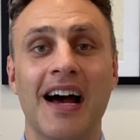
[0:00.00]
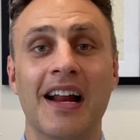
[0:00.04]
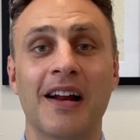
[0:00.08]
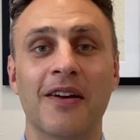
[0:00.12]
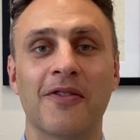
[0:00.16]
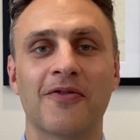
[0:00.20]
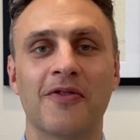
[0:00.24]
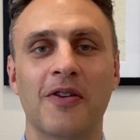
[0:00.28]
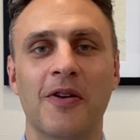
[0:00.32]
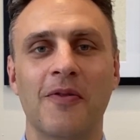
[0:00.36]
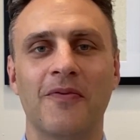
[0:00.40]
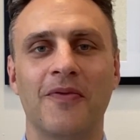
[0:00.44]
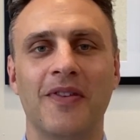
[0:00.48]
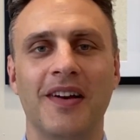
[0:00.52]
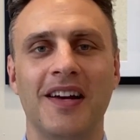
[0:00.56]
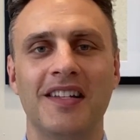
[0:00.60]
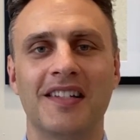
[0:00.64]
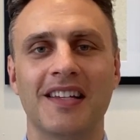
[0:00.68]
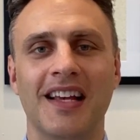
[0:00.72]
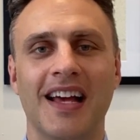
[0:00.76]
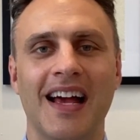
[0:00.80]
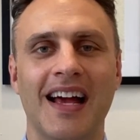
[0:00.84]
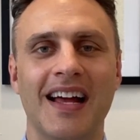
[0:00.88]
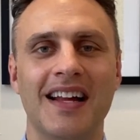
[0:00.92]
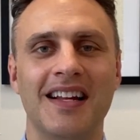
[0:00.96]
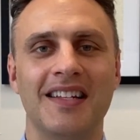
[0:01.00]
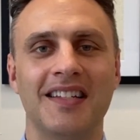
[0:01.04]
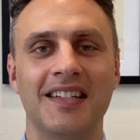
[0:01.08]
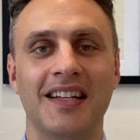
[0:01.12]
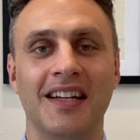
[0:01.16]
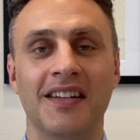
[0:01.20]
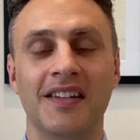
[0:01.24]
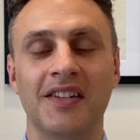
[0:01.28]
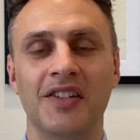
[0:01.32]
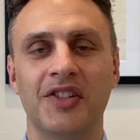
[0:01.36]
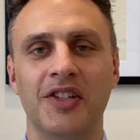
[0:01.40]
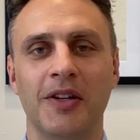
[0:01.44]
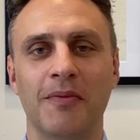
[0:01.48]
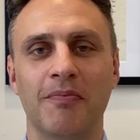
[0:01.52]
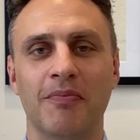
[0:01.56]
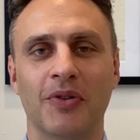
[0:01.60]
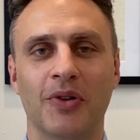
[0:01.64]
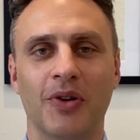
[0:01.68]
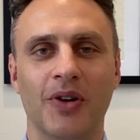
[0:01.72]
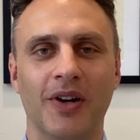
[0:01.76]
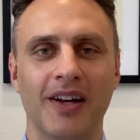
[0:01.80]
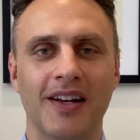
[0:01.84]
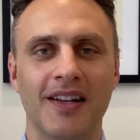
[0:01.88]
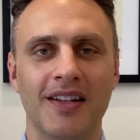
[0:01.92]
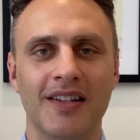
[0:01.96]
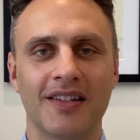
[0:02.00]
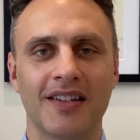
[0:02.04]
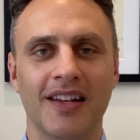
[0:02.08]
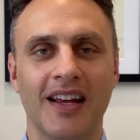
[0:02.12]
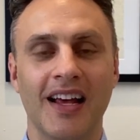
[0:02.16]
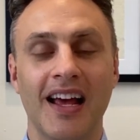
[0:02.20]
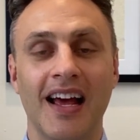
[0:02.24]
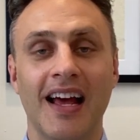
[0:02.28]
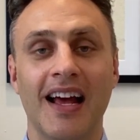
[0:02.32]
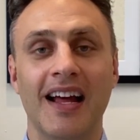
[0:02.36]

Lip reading: Adam from Visa and Citizenship Lawyers,